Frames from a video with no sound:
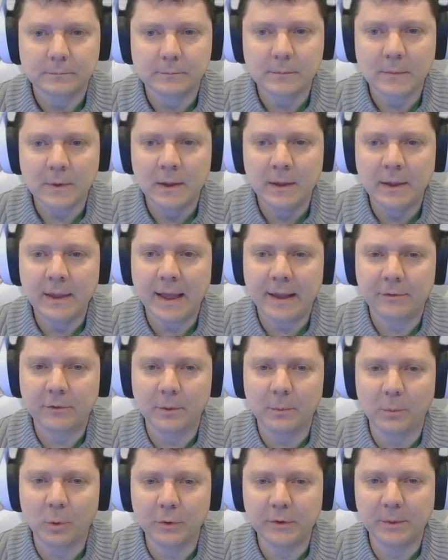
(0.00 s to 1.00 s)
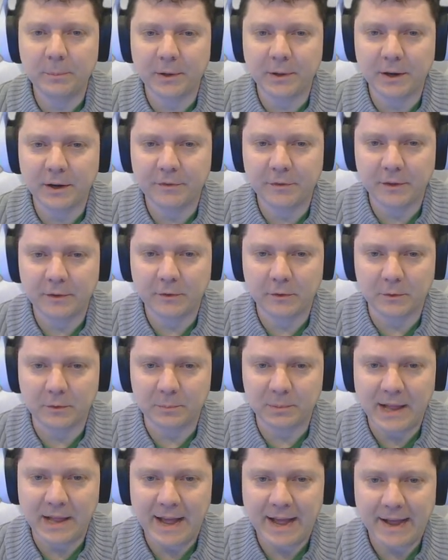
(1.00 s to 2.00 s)
Yeah, so the multiplayer for this is a
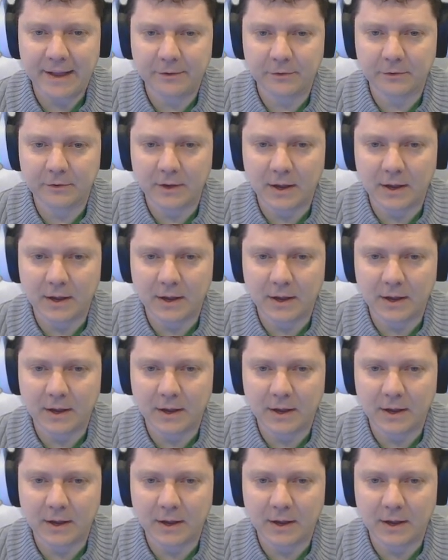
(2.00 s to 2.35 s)
blast.